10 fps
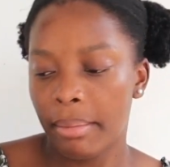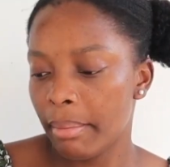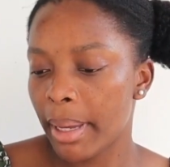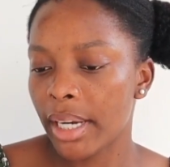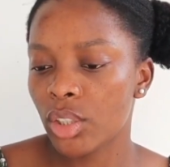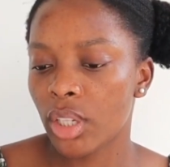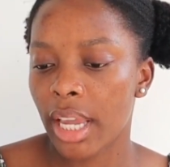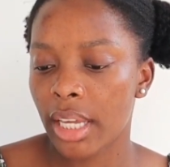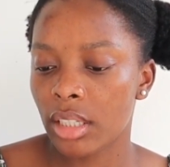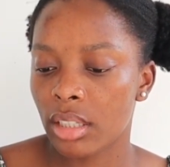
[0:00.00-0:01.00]
Managed to
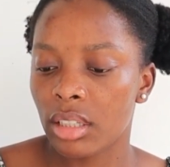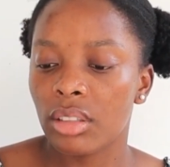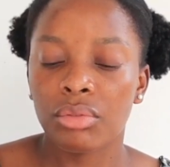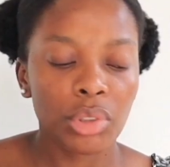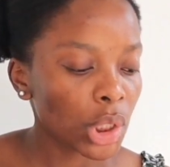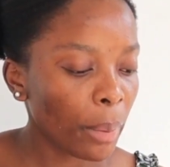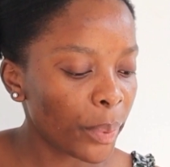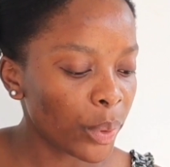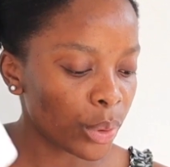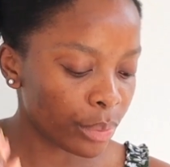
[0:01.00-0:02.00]
get
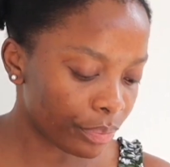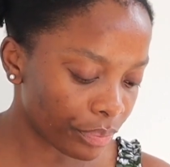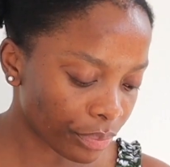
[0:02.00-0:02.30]
shampoo,